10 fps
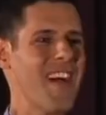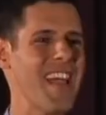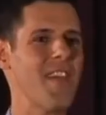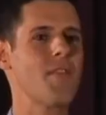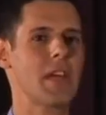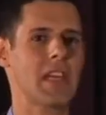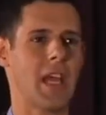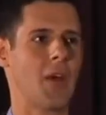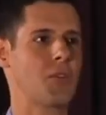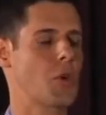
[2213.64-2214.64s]
I ever
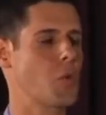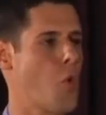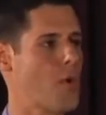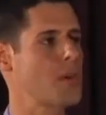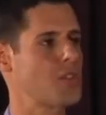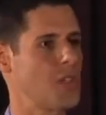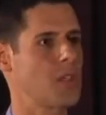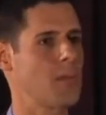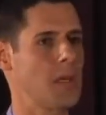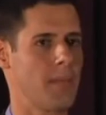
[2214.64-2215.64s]
encounter Warren
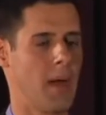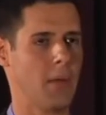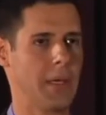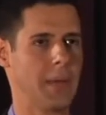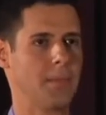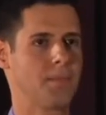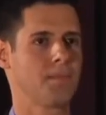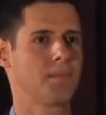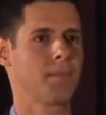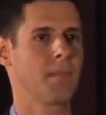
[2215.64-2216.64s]
Chisholm in public,
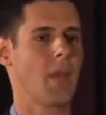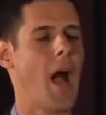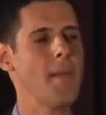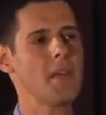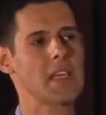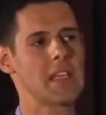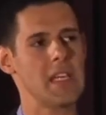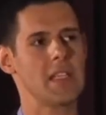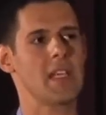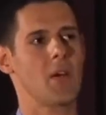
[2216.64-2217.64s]
I'm going to
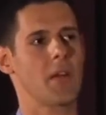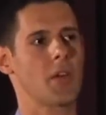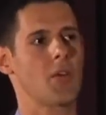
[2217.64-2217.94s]
get down on the